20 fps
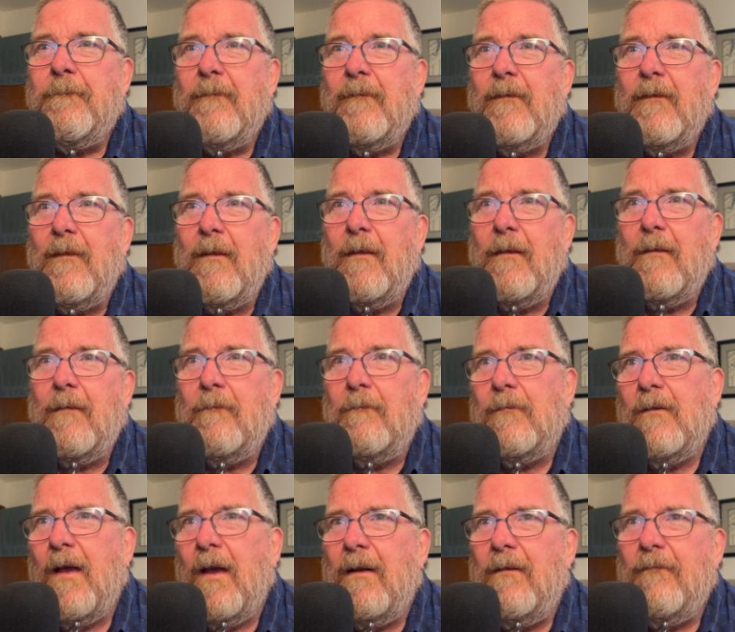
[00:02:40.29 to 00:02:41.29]

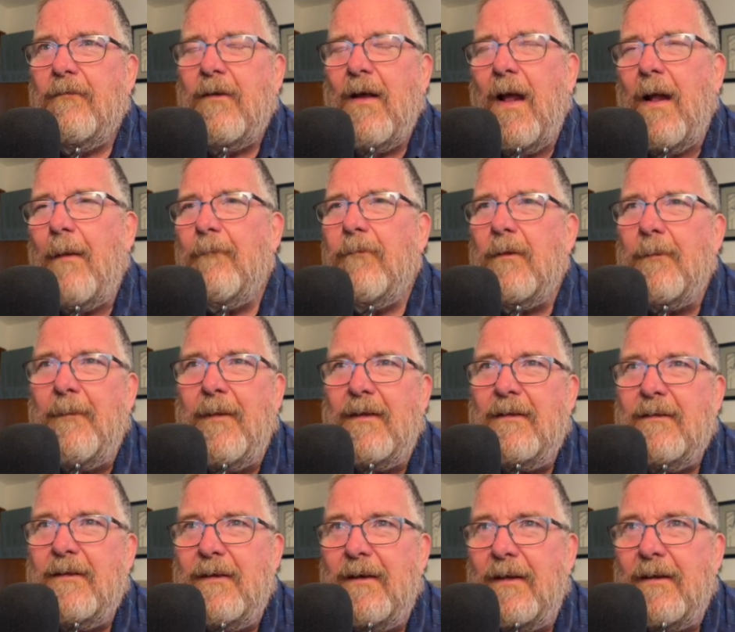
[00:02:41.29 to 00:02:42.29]
kind of
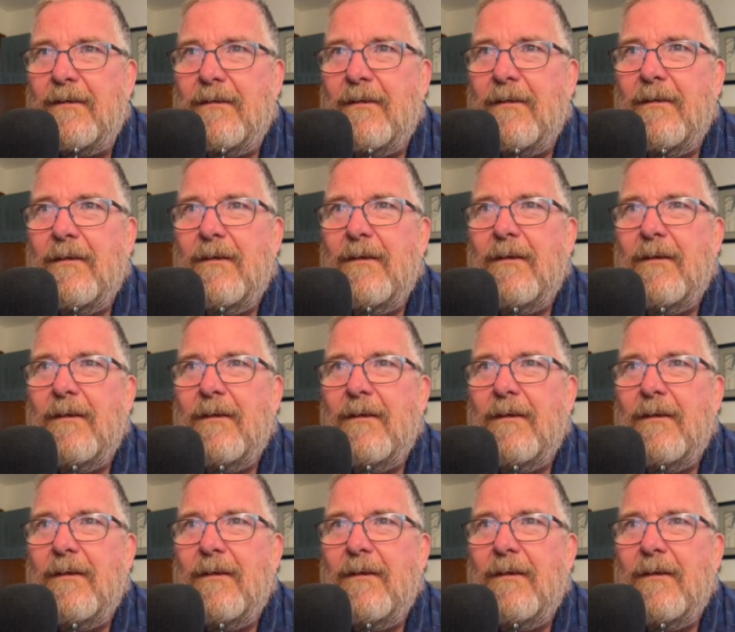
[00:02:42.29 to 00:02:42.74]
complementing it.